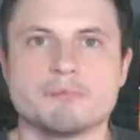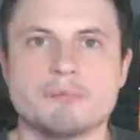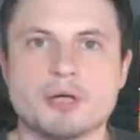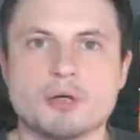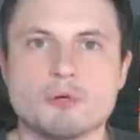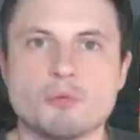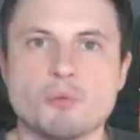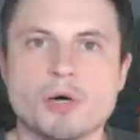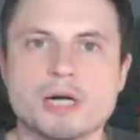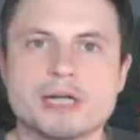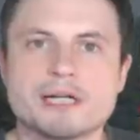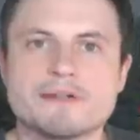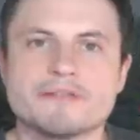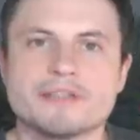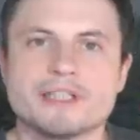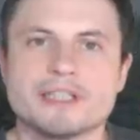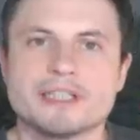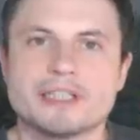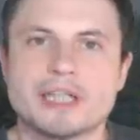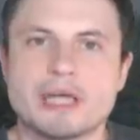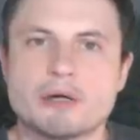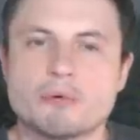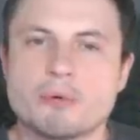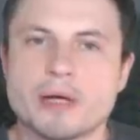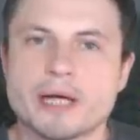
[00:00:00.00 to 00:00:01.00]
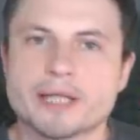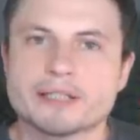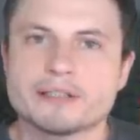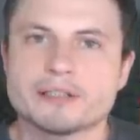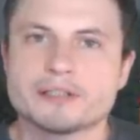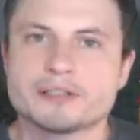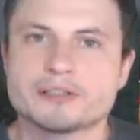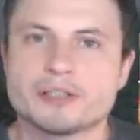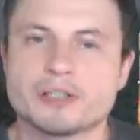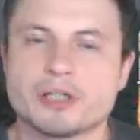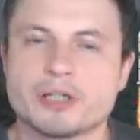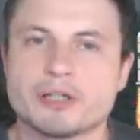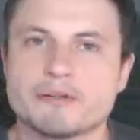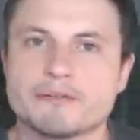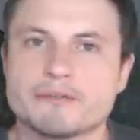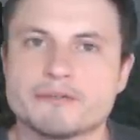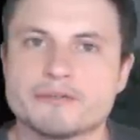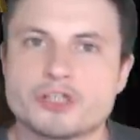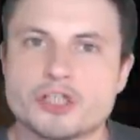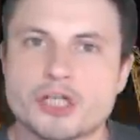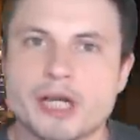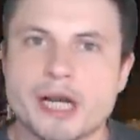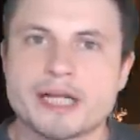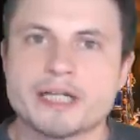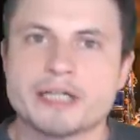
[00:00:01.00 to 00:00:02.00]
by one of the directors
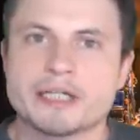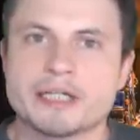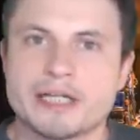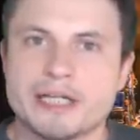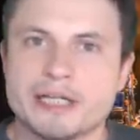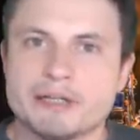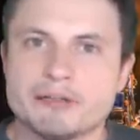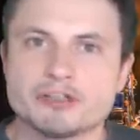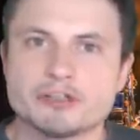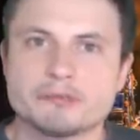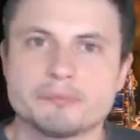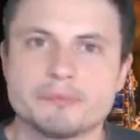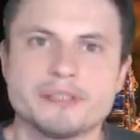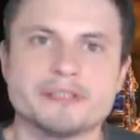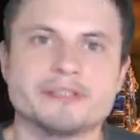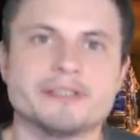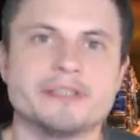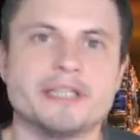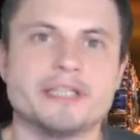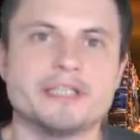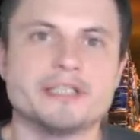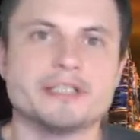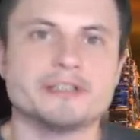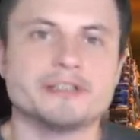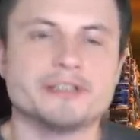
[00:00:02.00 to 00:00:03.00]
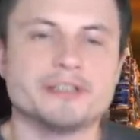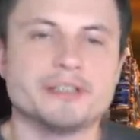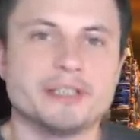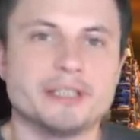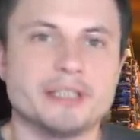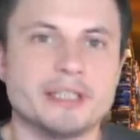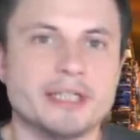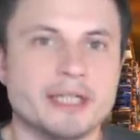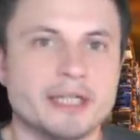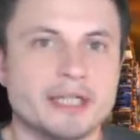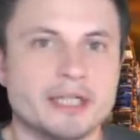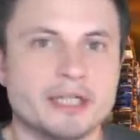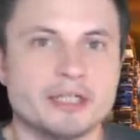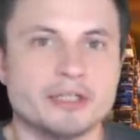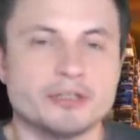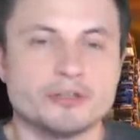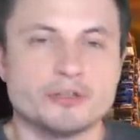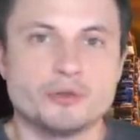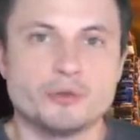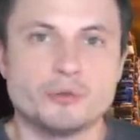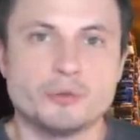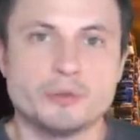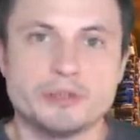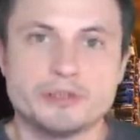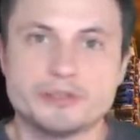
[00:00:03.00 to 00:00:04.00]
of China Aerospace Agency
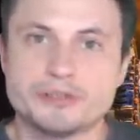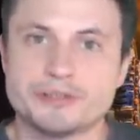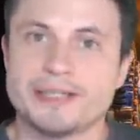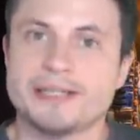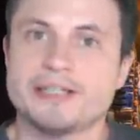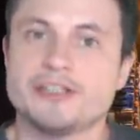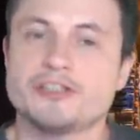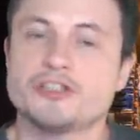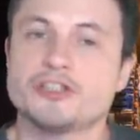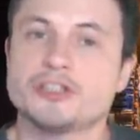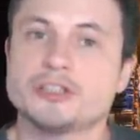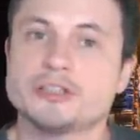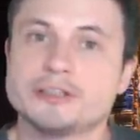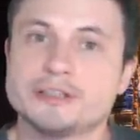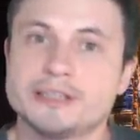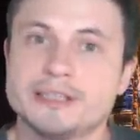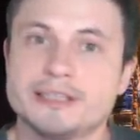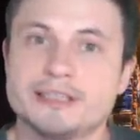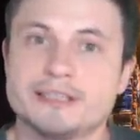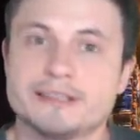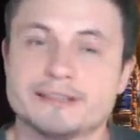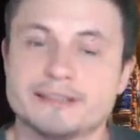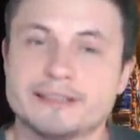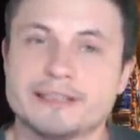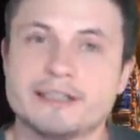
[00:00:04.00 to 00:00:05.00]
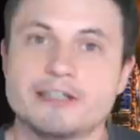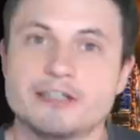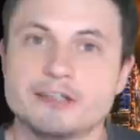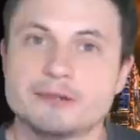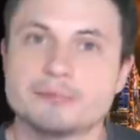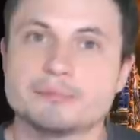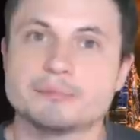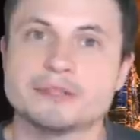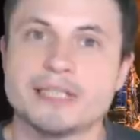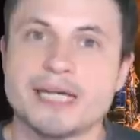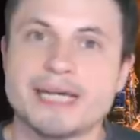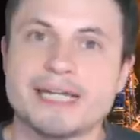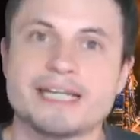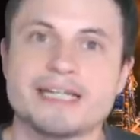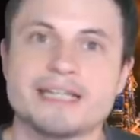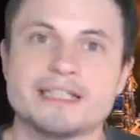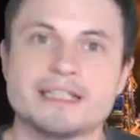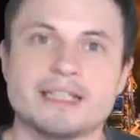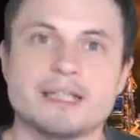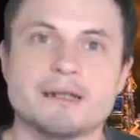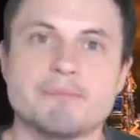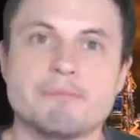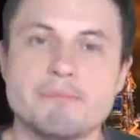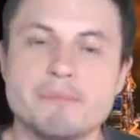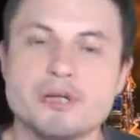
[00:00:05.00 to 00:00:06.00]
to essentially start
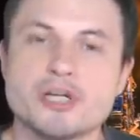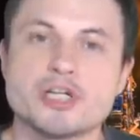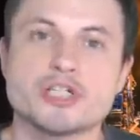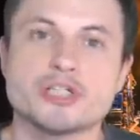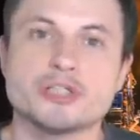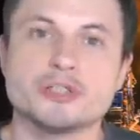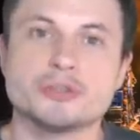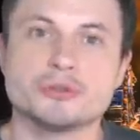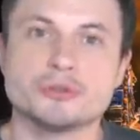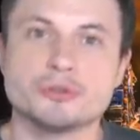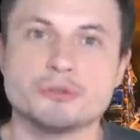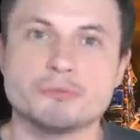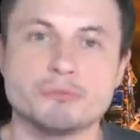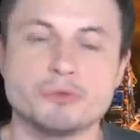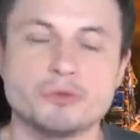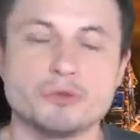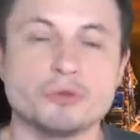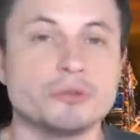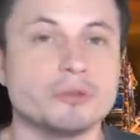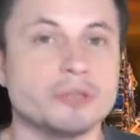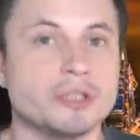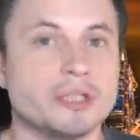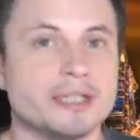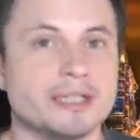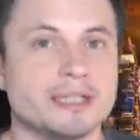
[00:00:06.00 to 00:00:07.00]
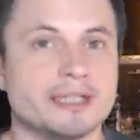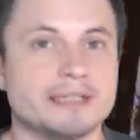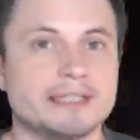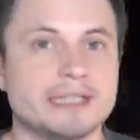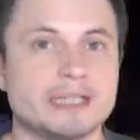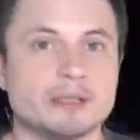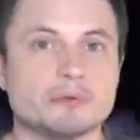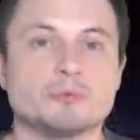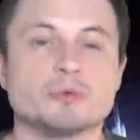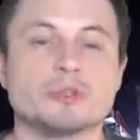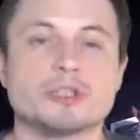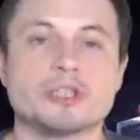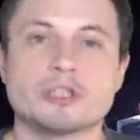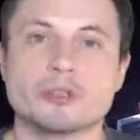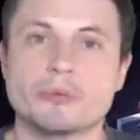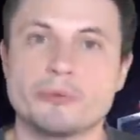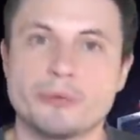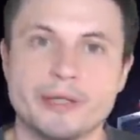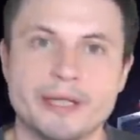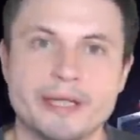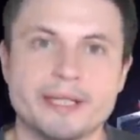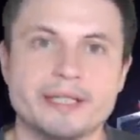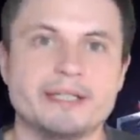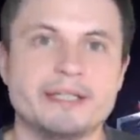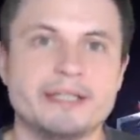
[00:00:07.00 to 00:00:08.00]
planning a mission to the moon that would
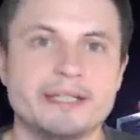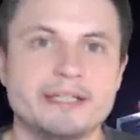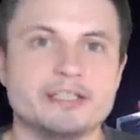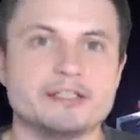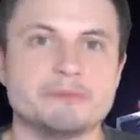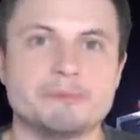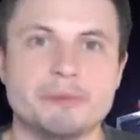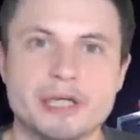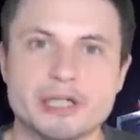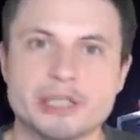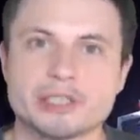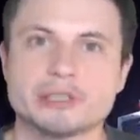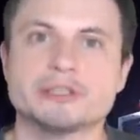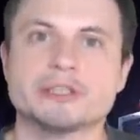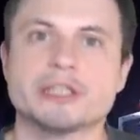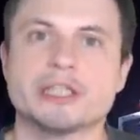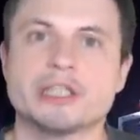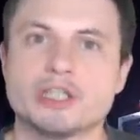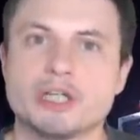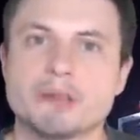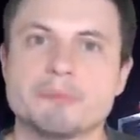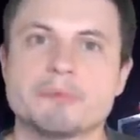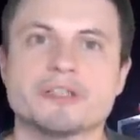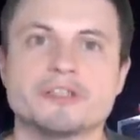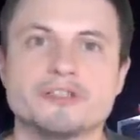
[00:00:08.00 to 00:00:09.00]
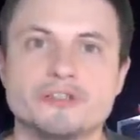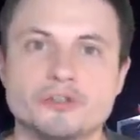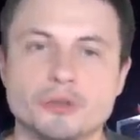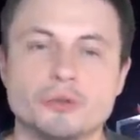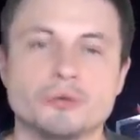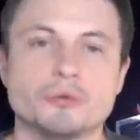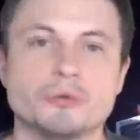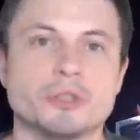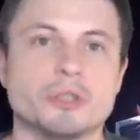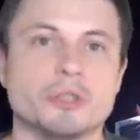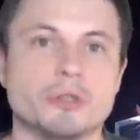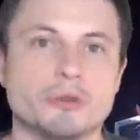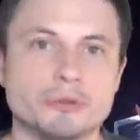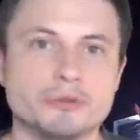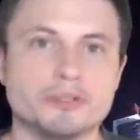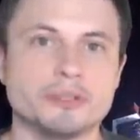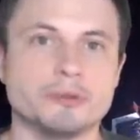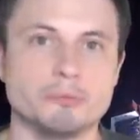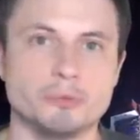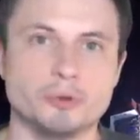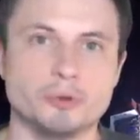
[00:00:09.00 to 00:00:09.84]
create the special economic zone on the